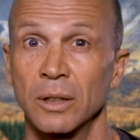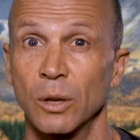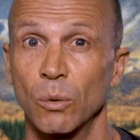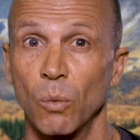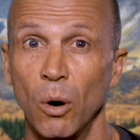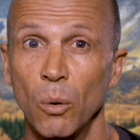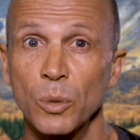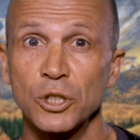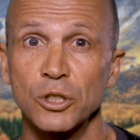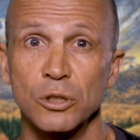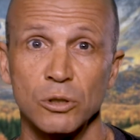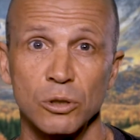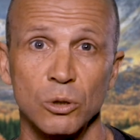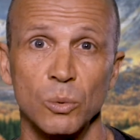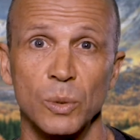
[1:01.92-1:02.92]
that what we
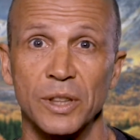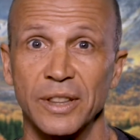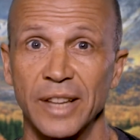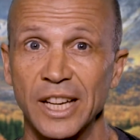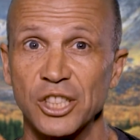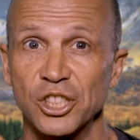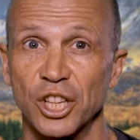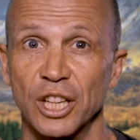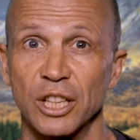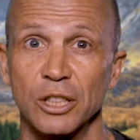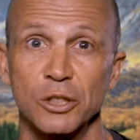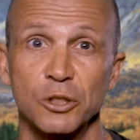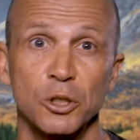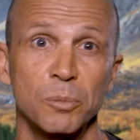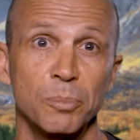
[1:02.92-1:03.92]
should do with nature
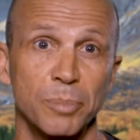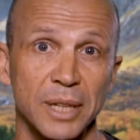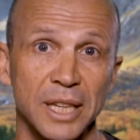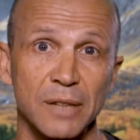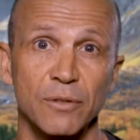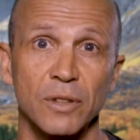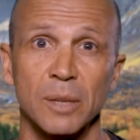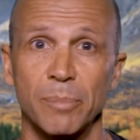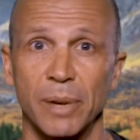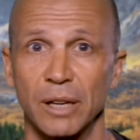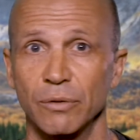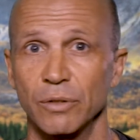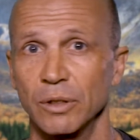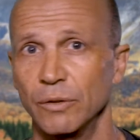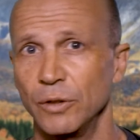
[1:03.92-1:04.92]
should be for the
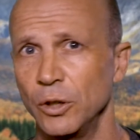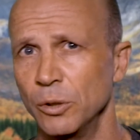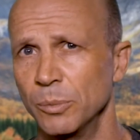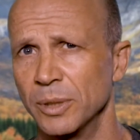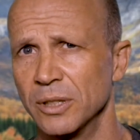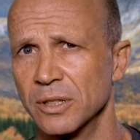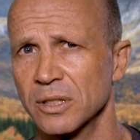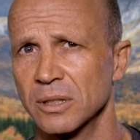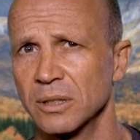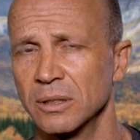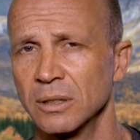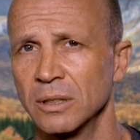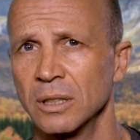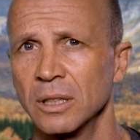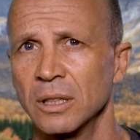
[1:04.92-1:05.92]
benefit of humans.
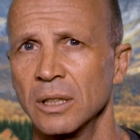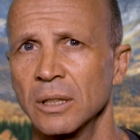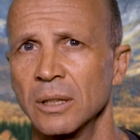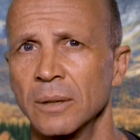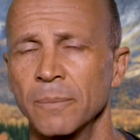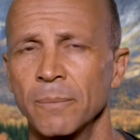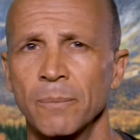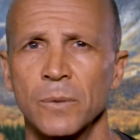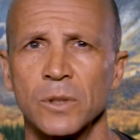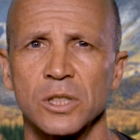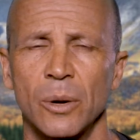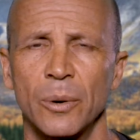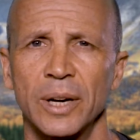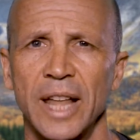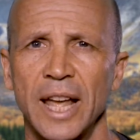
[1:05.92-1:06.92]

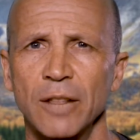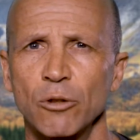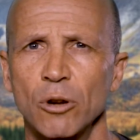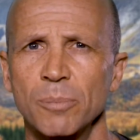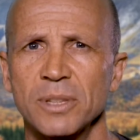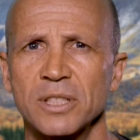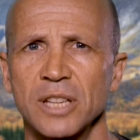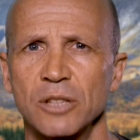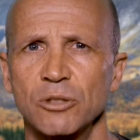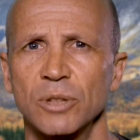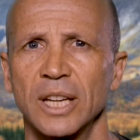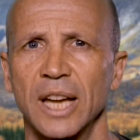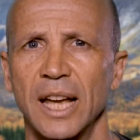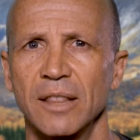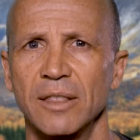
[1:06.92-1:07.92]
So an
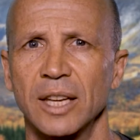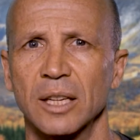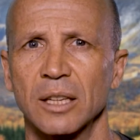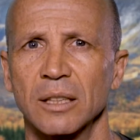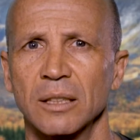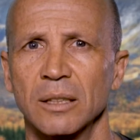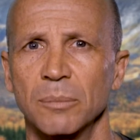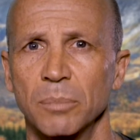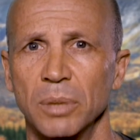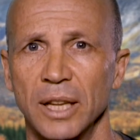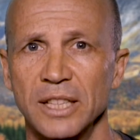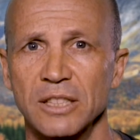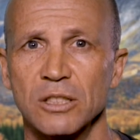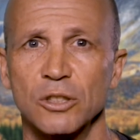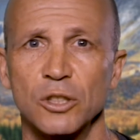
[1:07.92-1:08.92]
anthropocentric ethic
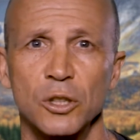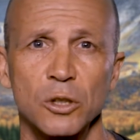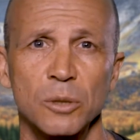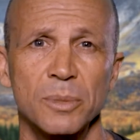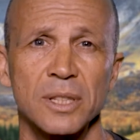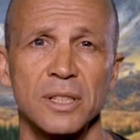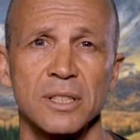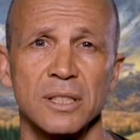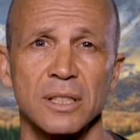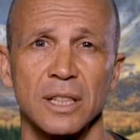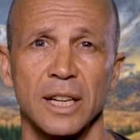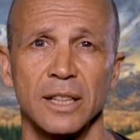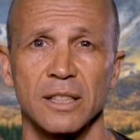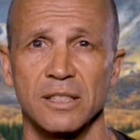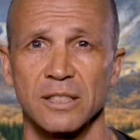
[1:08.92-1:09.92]
places humans
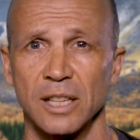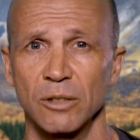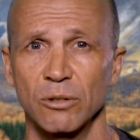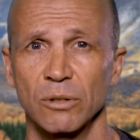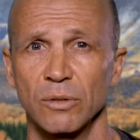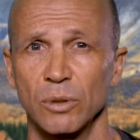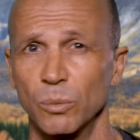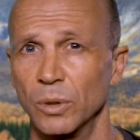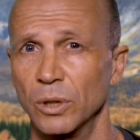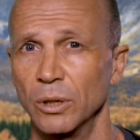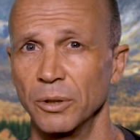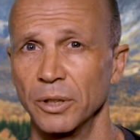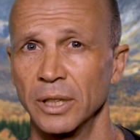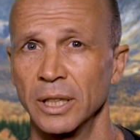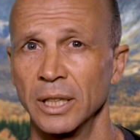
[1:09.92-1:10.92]
at the centre of the
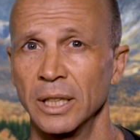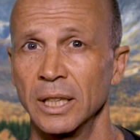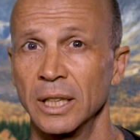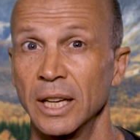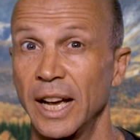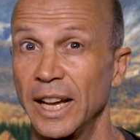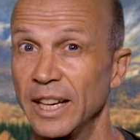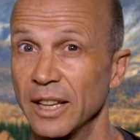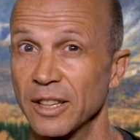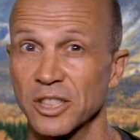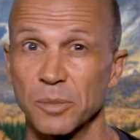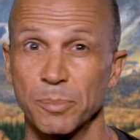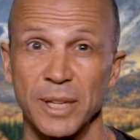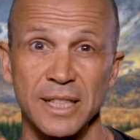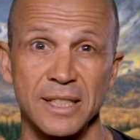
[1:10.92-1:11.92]
world and other
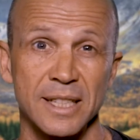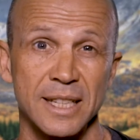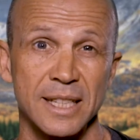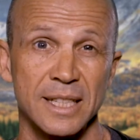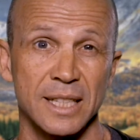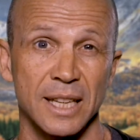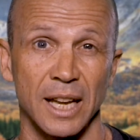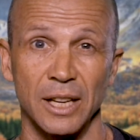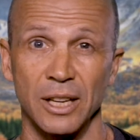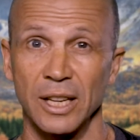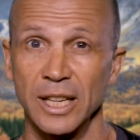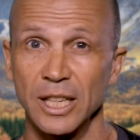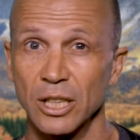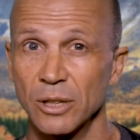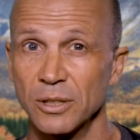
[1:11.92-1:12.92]
species and
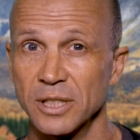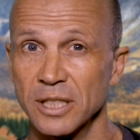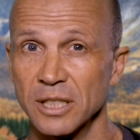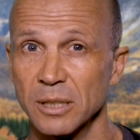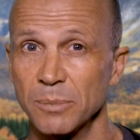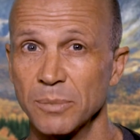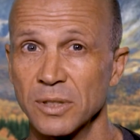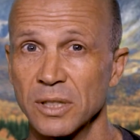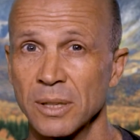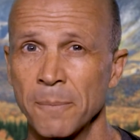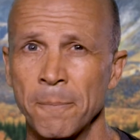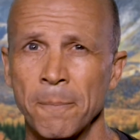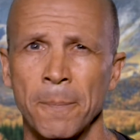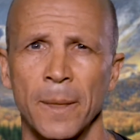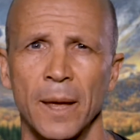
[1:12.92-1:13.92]
ecosystems
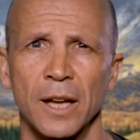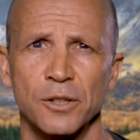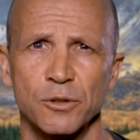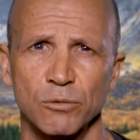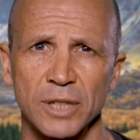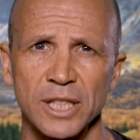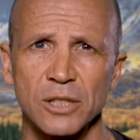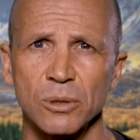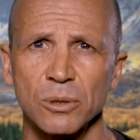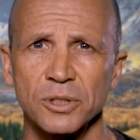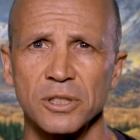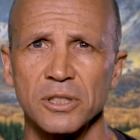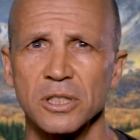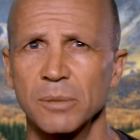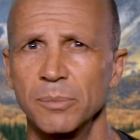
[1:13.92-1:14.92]
as
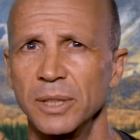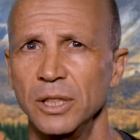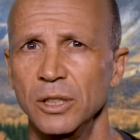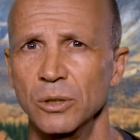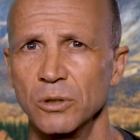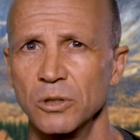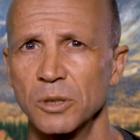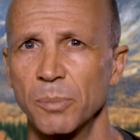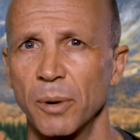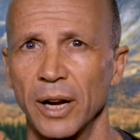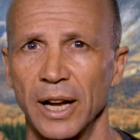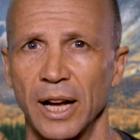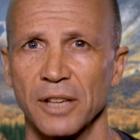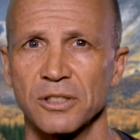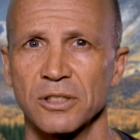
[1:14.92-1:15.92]
resources to be used
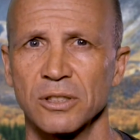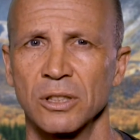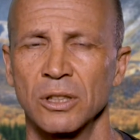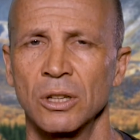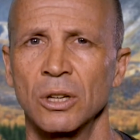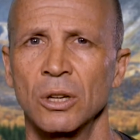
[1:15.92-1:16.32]
by us,